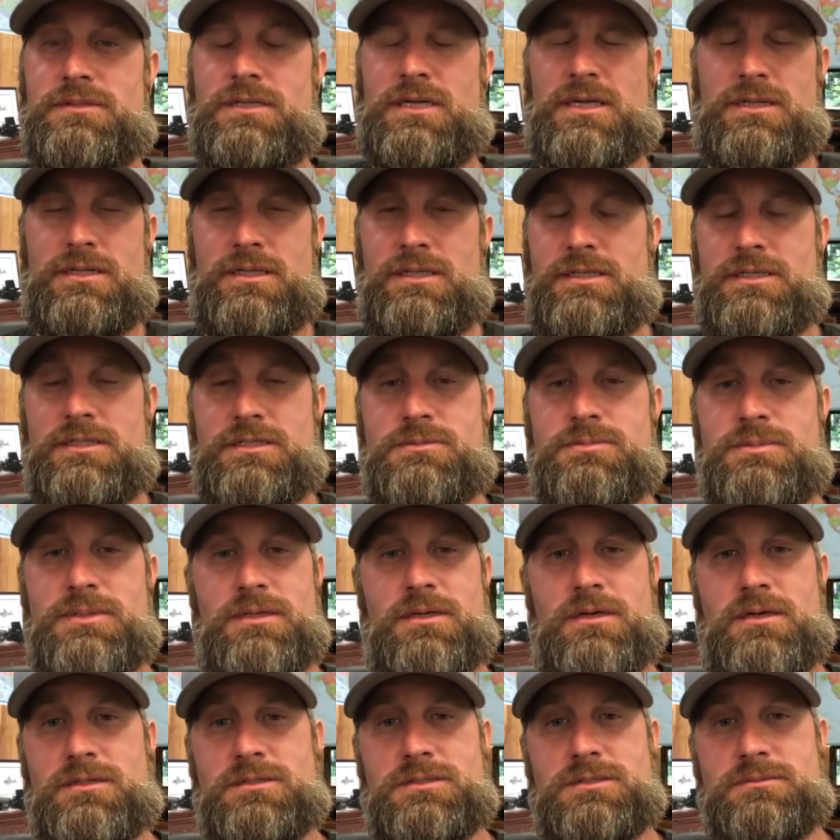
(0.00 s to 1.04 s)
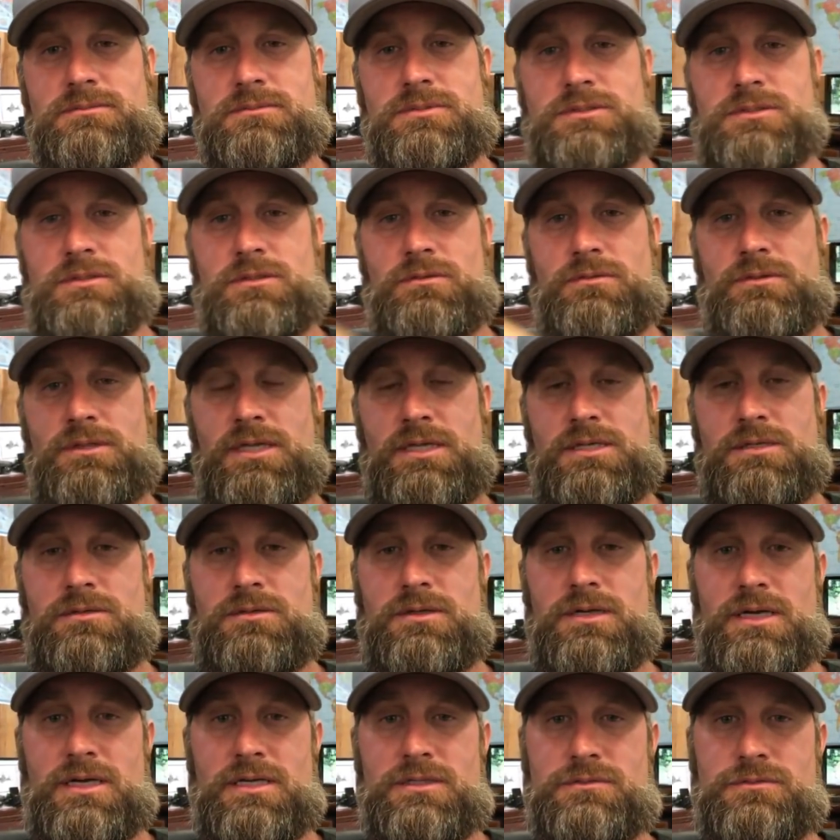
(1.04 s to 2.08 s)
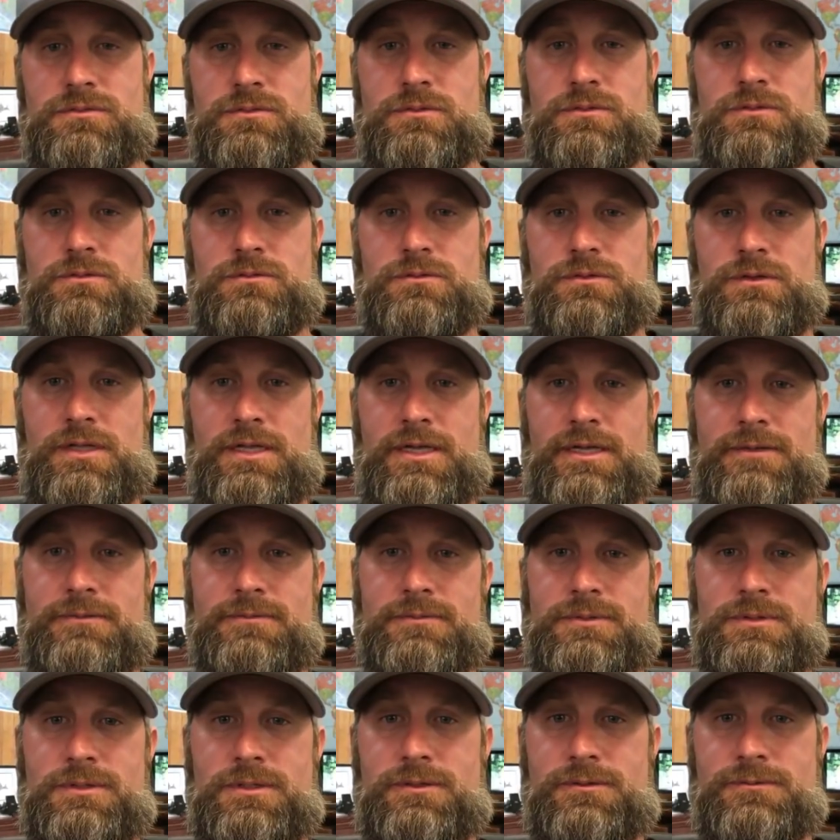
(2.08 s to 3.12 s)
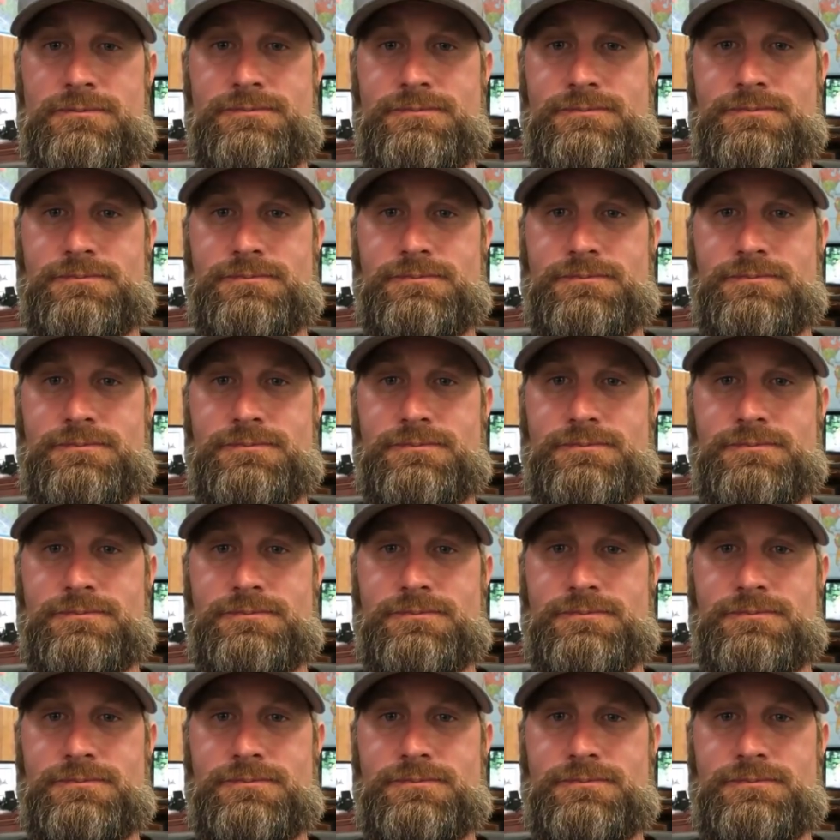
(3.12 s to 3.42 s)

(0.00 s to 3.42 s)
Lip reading: I think it's been awesome. So thank you guys for that. So,